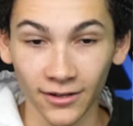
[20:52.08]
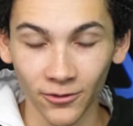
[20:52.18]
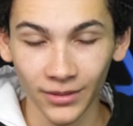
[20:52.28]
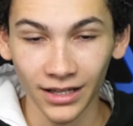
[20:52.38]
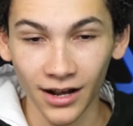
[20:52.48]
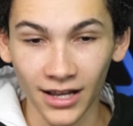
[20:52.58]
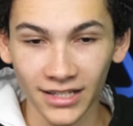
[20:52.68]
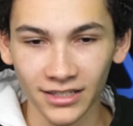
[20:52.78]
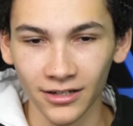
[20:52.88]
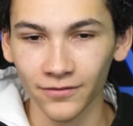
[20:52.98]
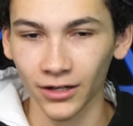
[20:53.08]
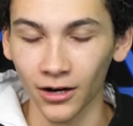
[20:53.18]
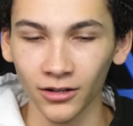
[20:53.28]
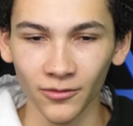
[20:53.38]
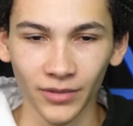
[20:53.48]
Aside from that, I stuffed
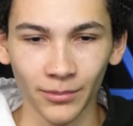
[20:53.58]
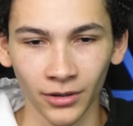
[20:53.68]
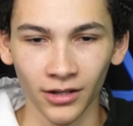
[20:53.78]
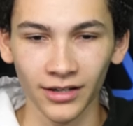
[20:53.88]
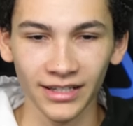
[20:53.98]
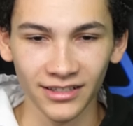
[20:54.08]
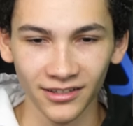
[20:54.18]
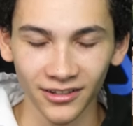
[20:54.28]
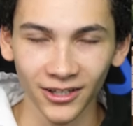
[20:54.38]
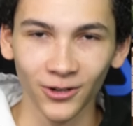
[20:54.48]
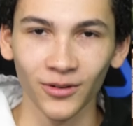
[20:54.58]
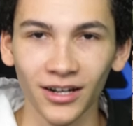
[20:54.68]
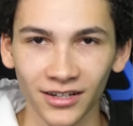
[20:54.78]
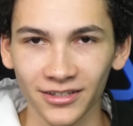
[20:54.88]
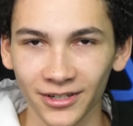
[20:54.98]
all of my belongings into the
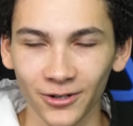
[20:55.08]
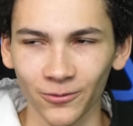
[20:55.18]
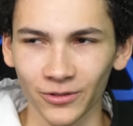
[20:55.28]
garage,